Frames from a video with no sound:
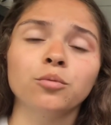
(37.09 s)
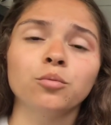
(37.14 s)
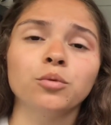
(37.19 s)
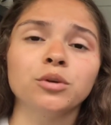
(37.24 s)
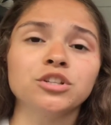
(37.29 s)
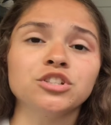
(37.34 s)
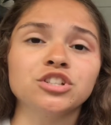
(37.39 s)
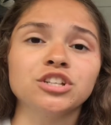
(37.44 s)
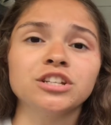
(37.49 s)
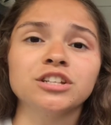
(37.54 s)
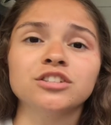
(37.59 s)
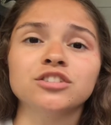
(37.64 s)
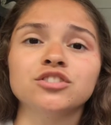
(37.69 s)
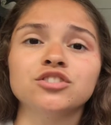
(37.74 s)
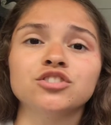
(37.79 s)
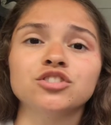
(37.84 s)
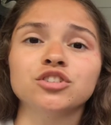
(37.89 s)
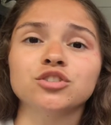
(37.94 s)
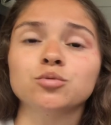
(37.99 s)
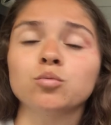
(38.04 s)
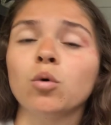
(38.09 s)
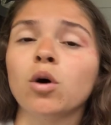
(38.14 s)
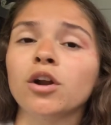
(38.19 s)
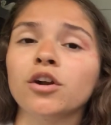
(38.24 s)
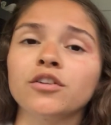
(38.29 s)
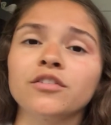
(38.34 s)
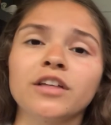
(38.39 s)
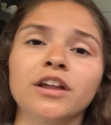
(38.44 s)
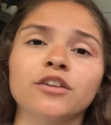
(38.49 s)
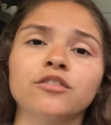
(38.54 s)
which is just
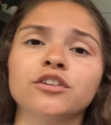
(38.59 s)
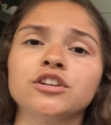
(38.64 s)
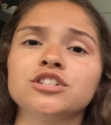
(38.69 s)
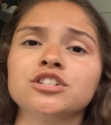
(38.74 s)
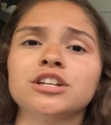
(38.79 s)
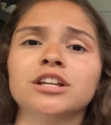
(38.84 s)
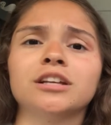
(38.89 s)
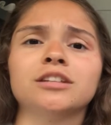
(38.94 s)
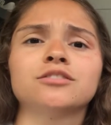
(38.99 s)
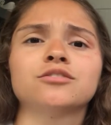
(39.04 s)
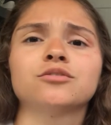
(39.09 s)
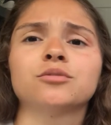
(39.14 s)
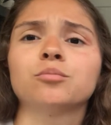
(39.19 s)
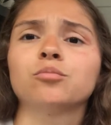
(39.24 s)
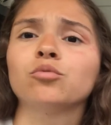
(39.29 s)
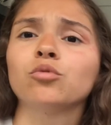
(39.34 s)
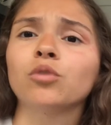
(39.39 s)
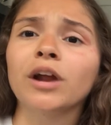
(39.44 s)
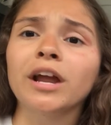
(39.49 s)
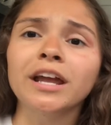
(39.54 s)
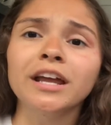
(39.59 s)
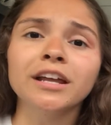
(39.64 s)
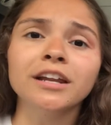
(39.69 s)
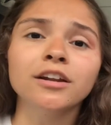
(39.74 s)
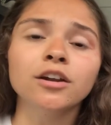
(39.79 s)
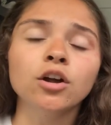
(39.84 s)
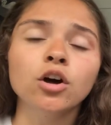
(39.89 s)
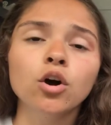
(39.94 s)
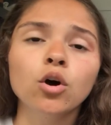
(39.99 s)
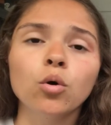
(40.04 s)
water that originates from
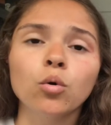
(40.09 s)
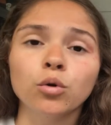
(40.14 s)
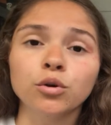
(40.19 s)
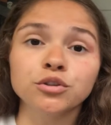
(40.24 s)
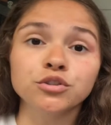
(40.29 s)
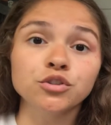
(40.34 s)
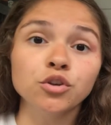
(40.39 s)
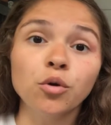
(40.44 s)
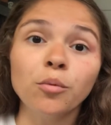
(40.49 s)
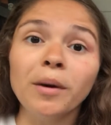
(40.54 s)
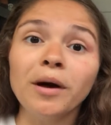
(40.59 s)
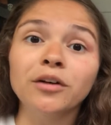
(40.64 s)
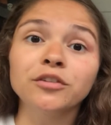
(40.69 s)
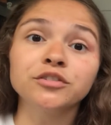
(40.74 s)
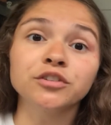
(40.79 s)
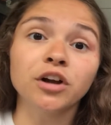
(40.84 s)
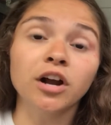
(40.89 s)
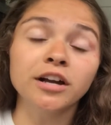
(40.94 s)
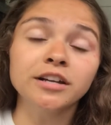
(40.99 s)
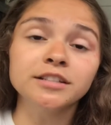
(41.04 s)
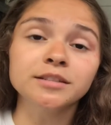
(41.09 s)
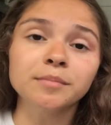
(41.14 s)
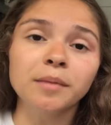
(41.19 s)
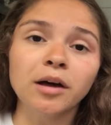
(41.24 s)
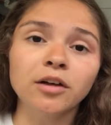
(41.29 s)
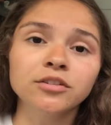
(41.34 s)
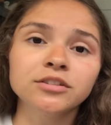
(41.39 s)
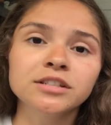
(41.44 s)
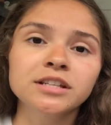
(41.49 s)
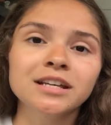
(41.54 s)
rain or snow melt or ice
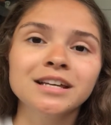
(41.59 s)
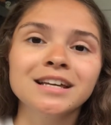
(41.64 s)
melt.